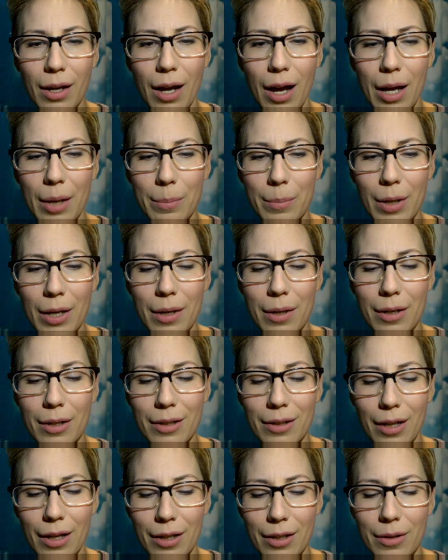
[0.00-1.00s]
I'm
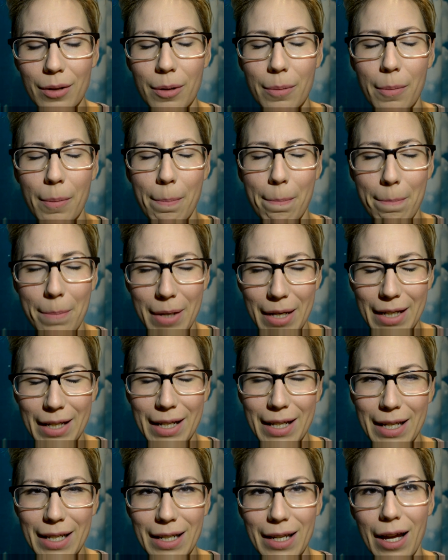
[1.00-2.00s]

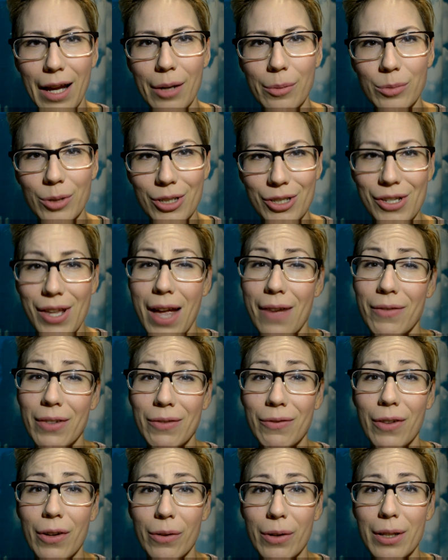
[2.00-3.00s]
meaning I'm just
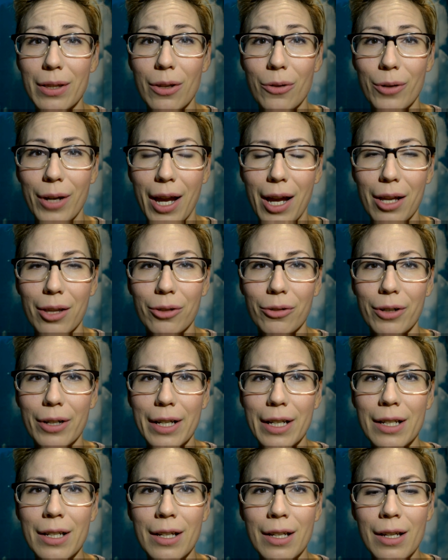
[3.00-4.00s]
having very low
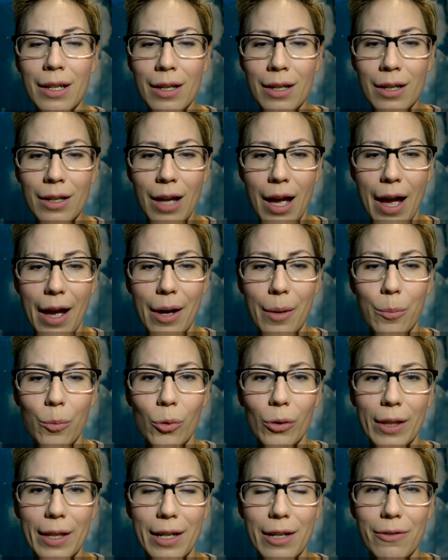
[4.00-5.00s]
calorie, um,
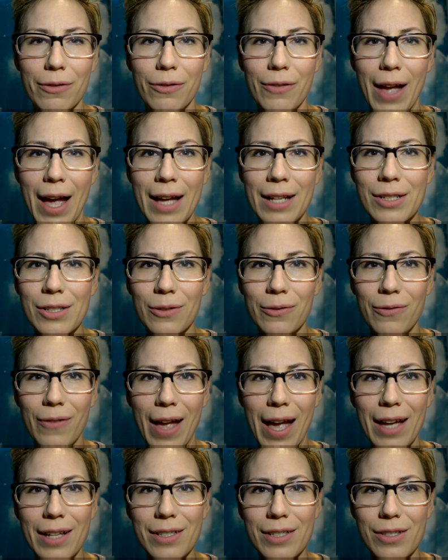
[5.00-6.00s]
more like a fat
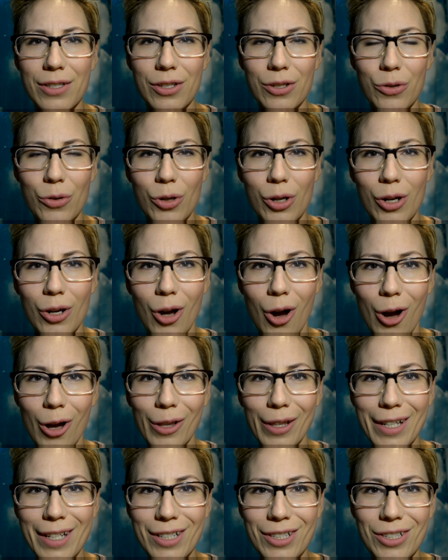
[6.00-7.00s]
fast, you could
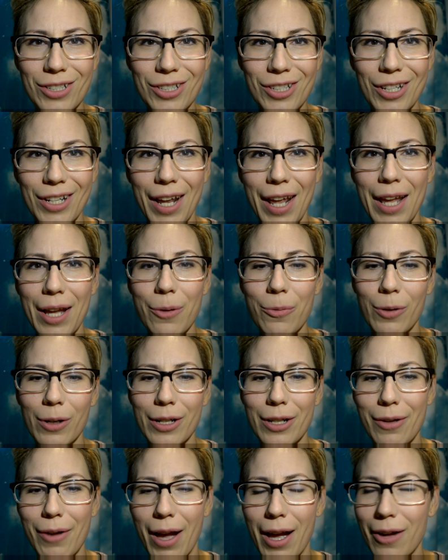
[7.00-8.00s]
call it today, where
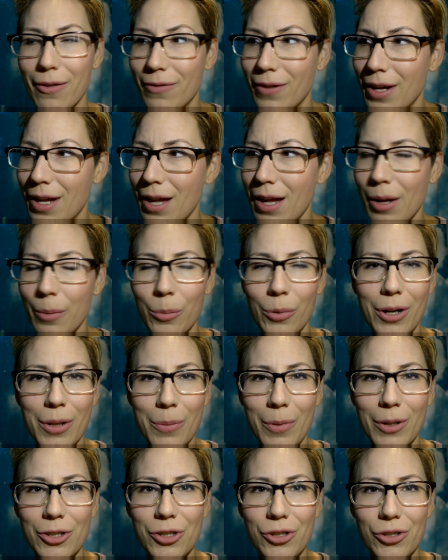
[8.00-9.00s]
you have pretty
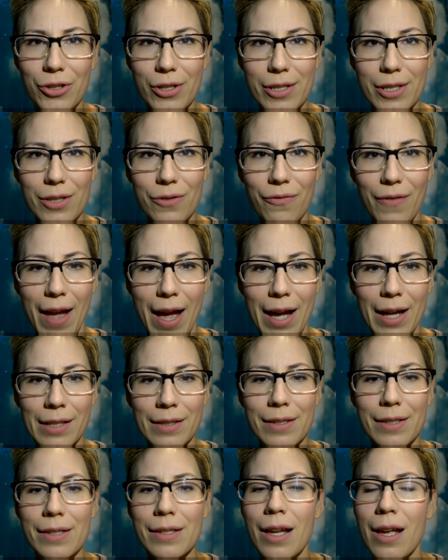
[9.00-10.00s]
much just
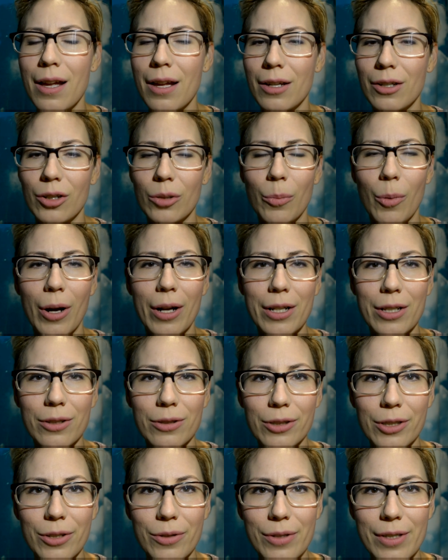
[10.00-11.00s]
fats. Your body
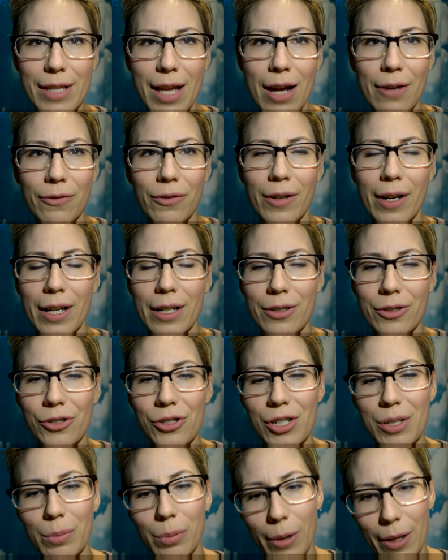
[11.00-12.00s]
will use that for
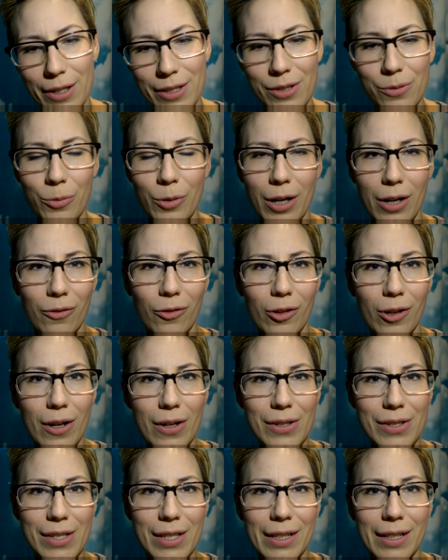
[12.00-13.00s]
energy plus whatever
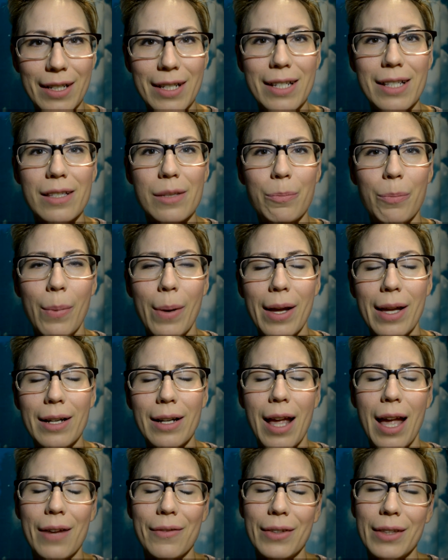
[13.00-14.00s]
else it needs, but
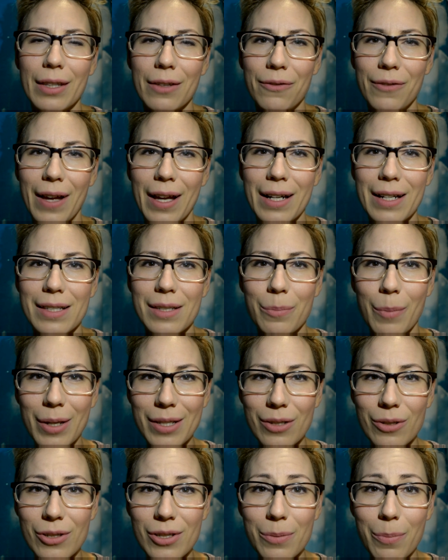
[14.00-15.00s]
having the fat, it's
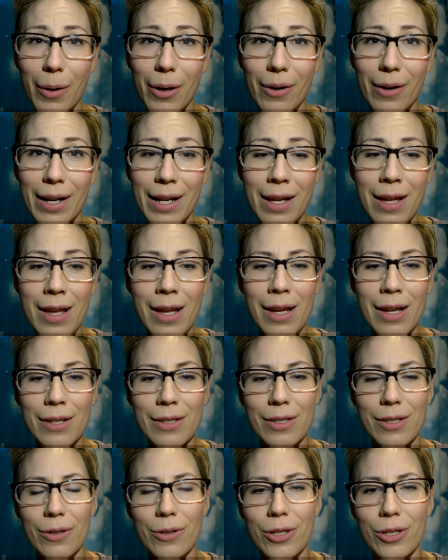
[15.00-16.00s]
muscle sparing,
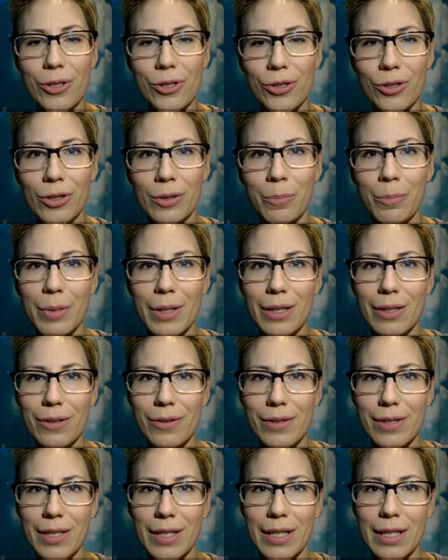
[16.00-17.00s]
so you shouldn't be
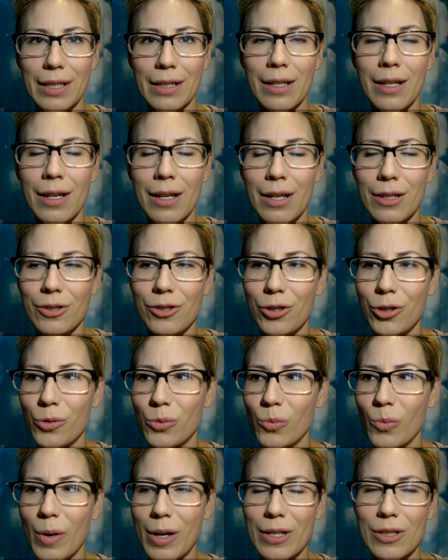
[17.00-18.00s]
losing
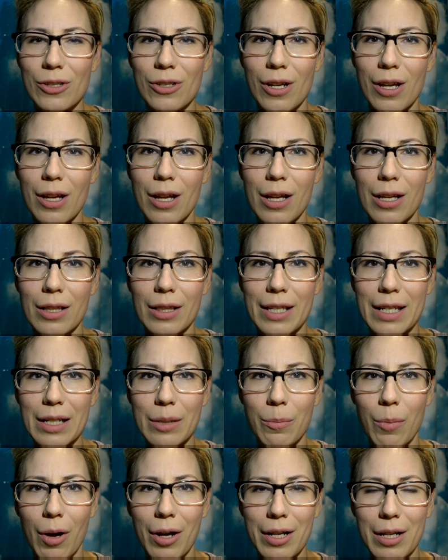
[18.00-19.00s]
too much uh,
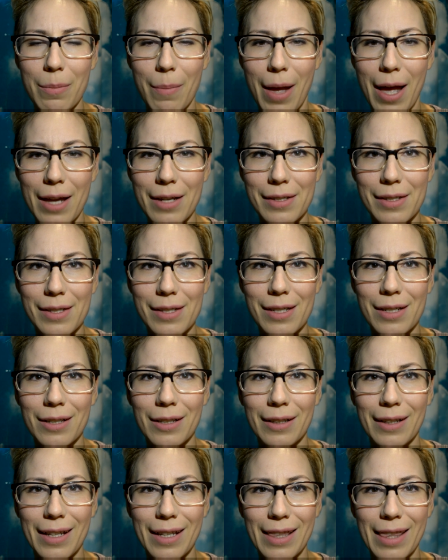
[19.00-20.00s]
lean body mass
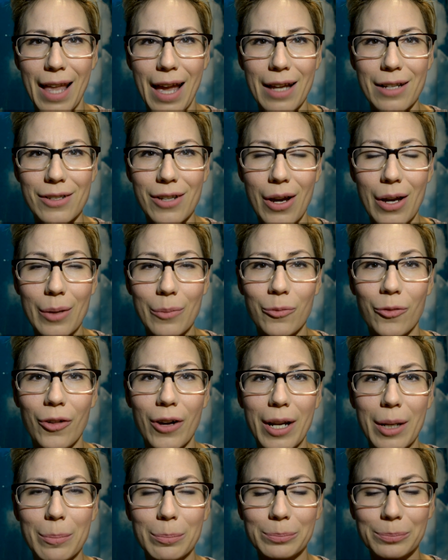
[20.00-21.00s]
in that time
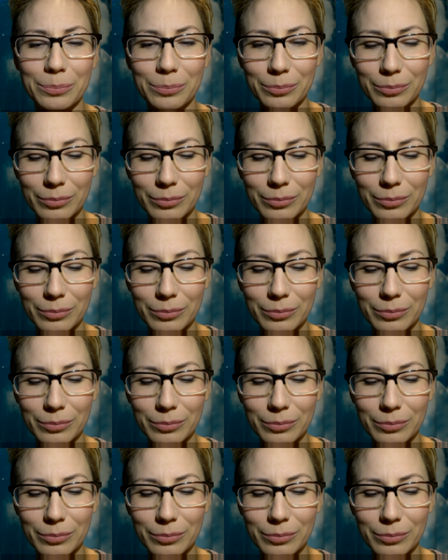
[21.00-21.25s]
frame.